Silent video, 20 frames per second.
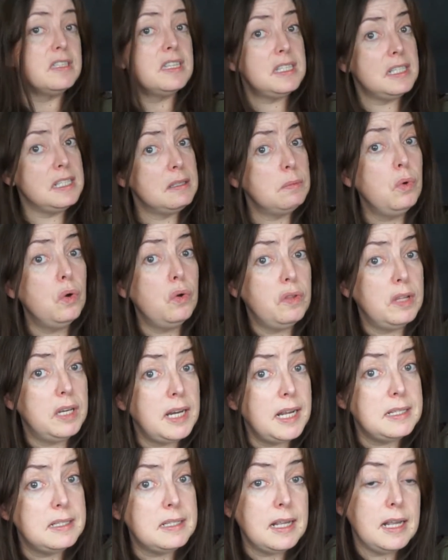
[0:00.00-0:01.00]
this is more
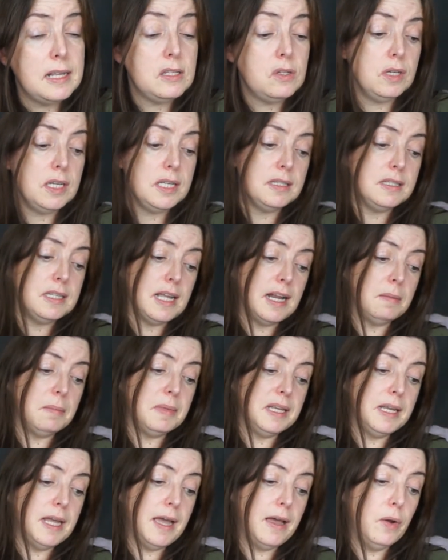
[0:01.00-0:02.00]
than Ancestry is
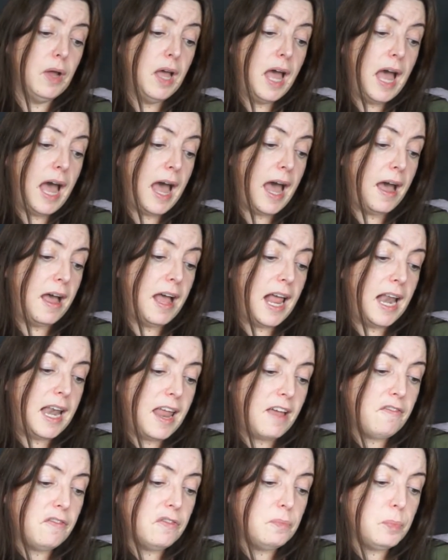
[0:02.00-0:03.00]
telling me now,
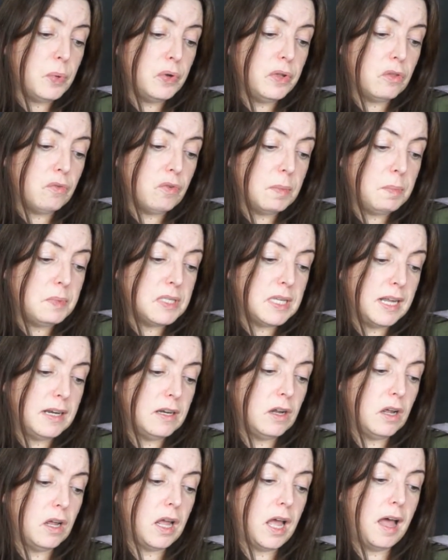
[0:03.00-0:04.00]
11.3% uh,
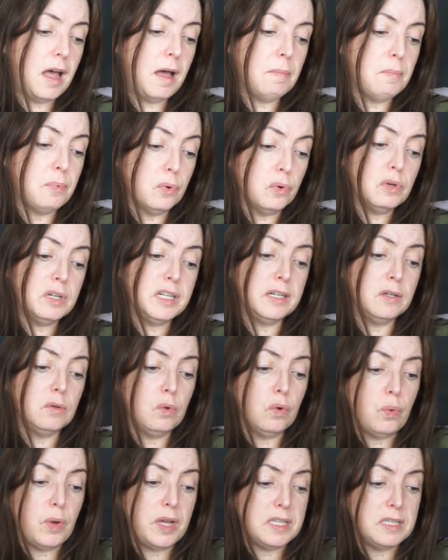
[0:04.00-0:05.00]
uh, broadly
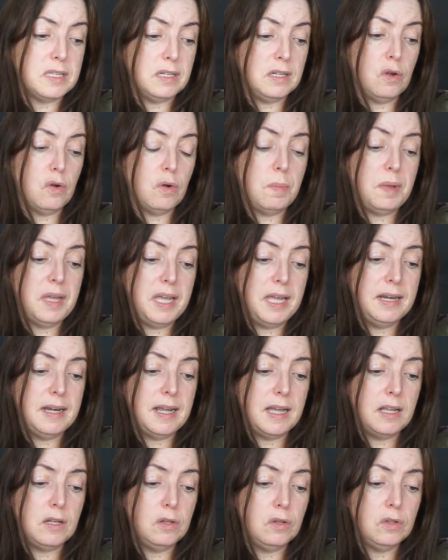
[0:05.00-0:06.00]
Northwestern
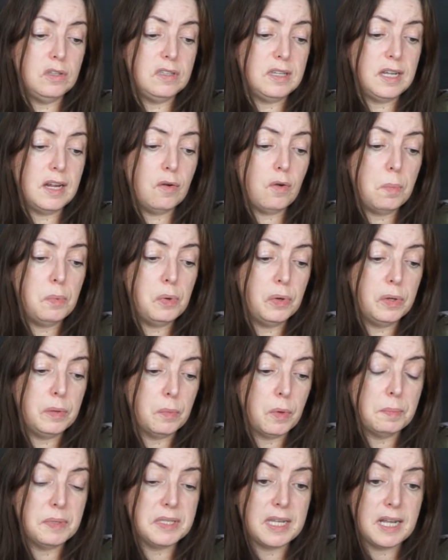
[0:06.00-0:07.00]
European and
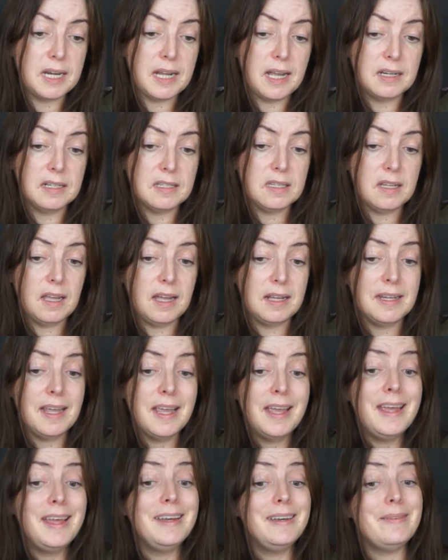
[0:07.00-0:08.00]
0.1% unassigned.
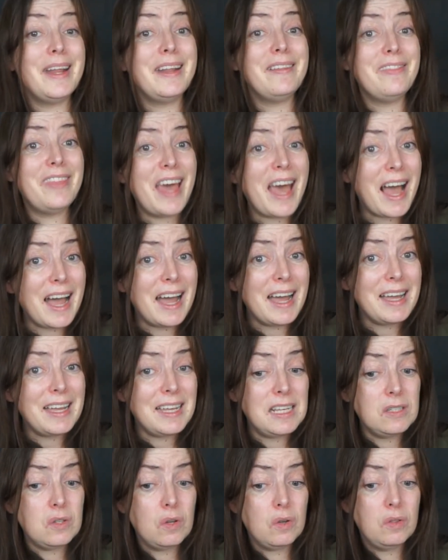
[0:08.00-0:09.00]
Now that
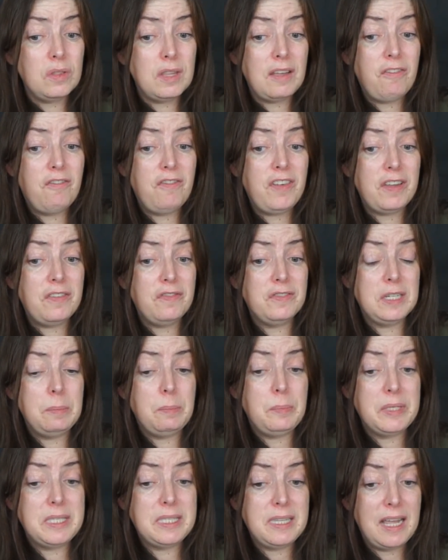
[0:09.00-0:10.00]
is on the
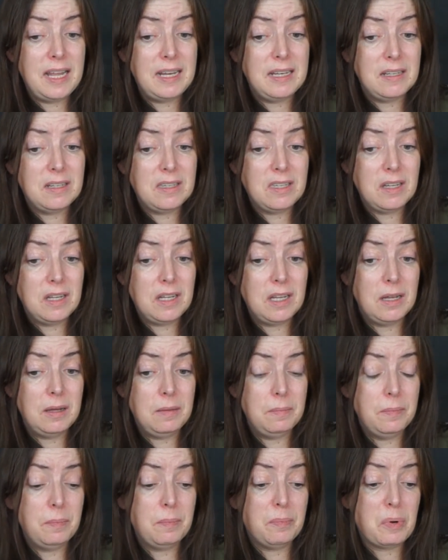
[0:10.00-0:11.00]
50%
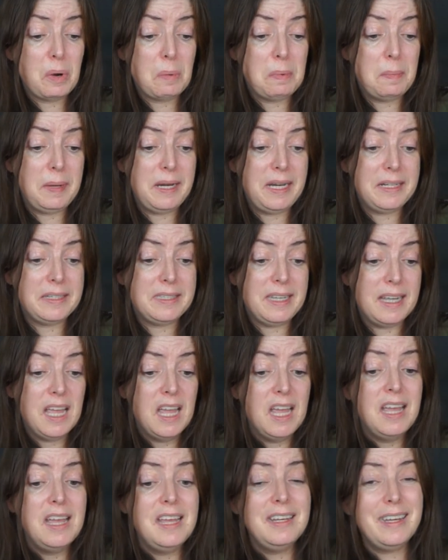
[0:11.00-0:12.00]
um,
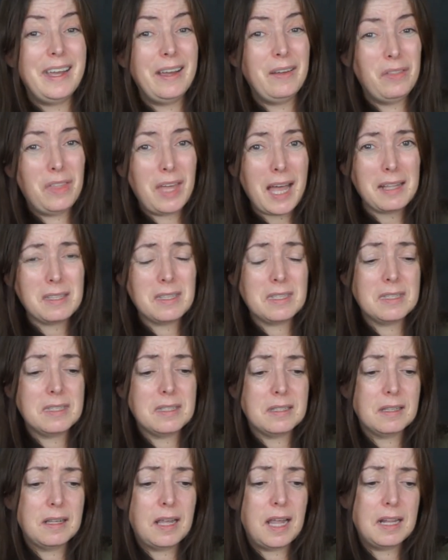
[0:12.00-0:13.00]
probability. Now
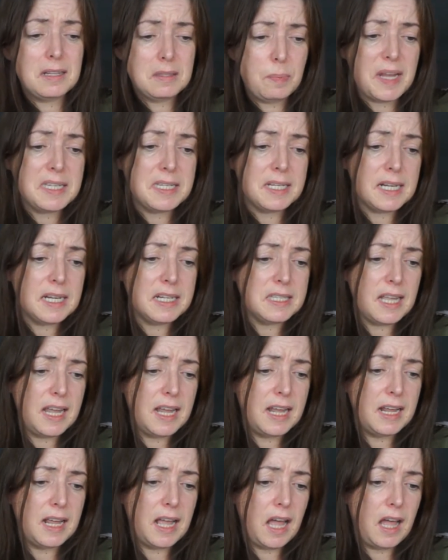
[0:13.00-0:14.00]
that's it's basically
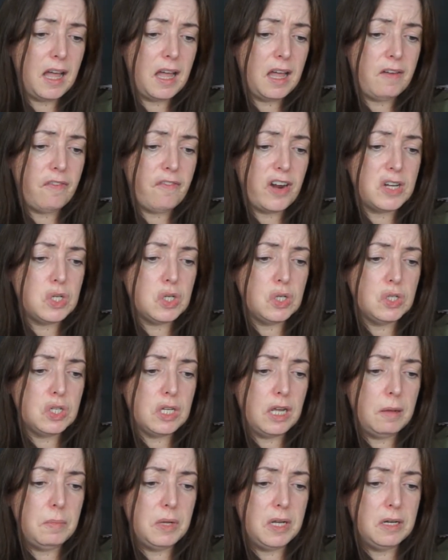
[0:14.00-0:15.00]
saying uh, French and
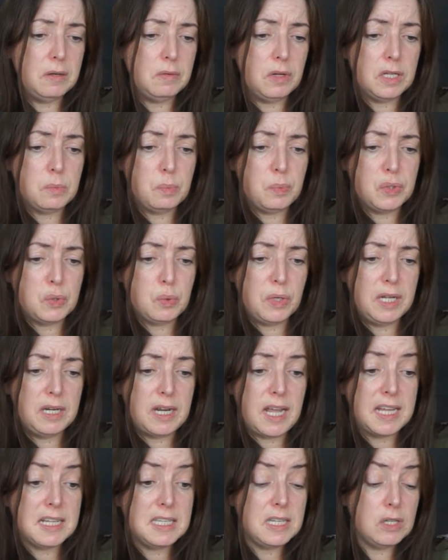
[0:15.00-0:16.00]
German is between
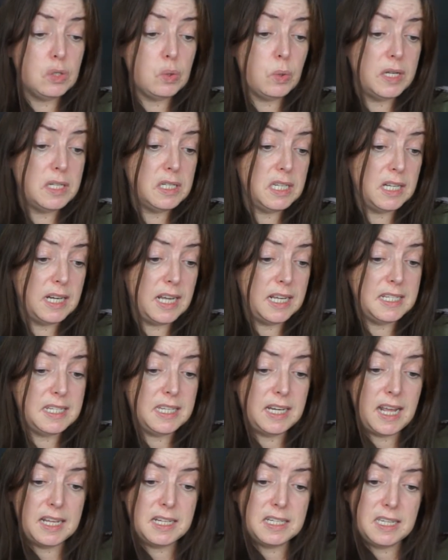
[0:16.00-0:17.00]
1820 and
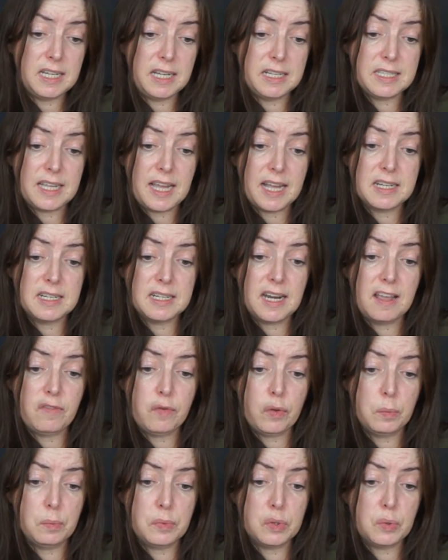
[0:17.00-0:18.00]
1880,
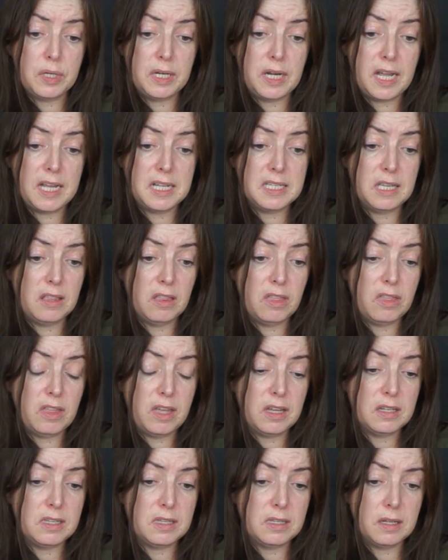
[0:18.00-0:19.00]
Scandinavian between
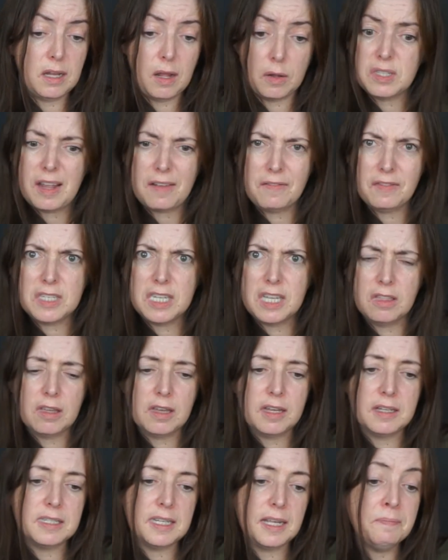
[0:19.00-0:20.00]
1830, no,
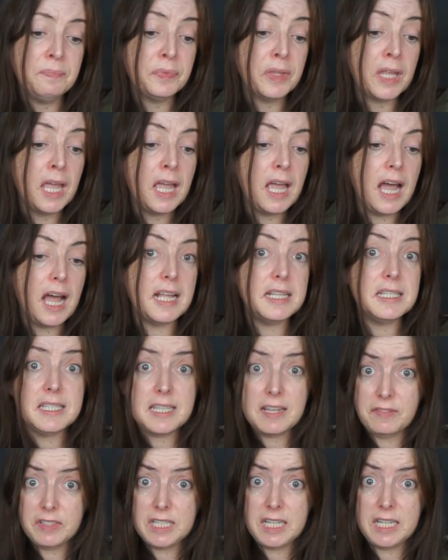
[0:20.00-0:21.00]
1730 and
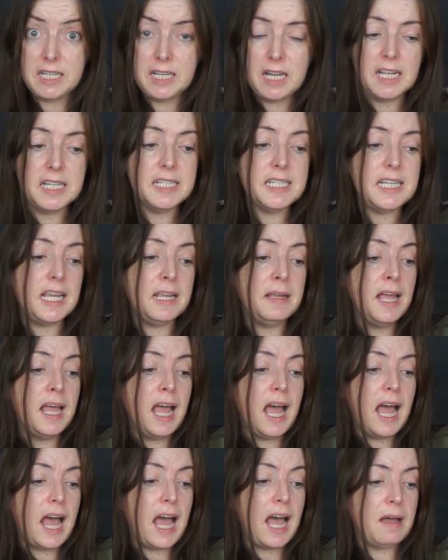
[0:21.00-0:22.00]
1790,
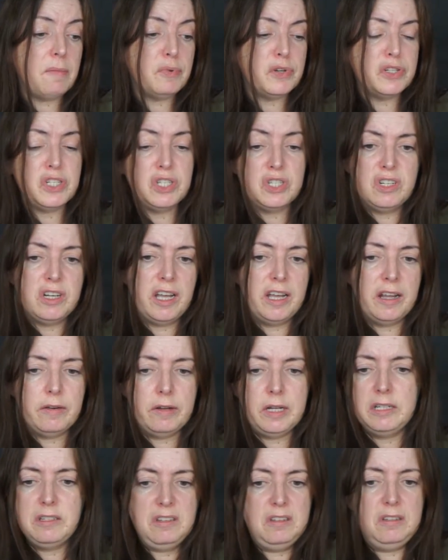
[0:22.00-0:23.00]
and British and
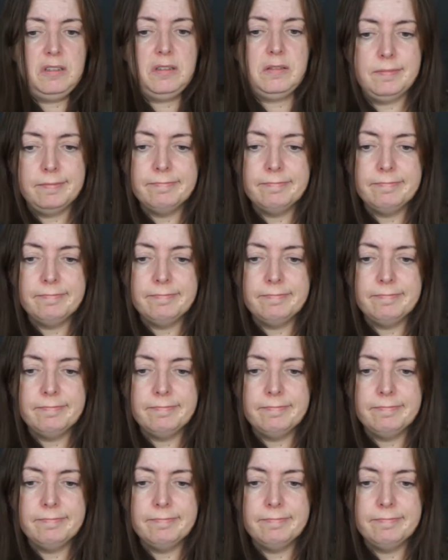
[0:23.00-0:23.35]
Irish just,